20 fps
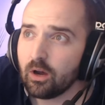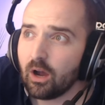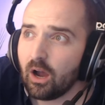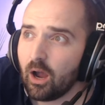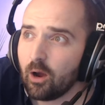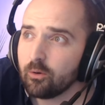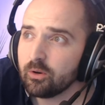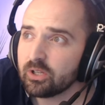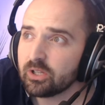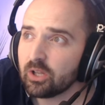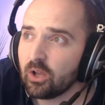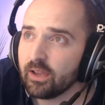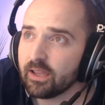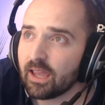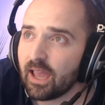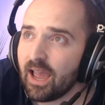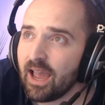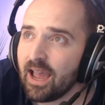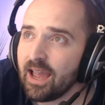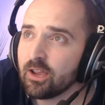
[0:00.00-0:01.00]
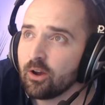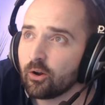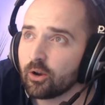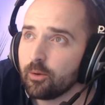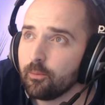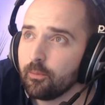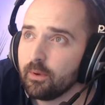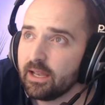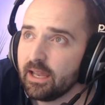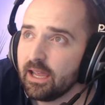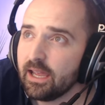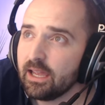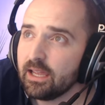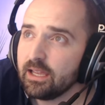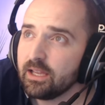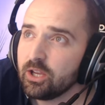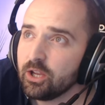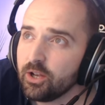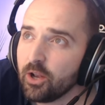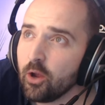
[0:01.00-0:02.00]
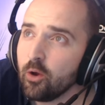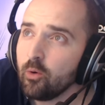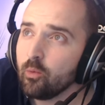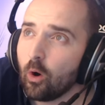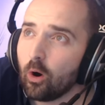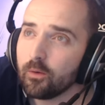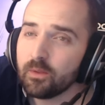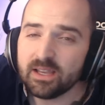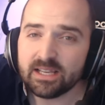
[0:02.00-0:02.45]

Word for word: I was like, hang on a minute. You know what?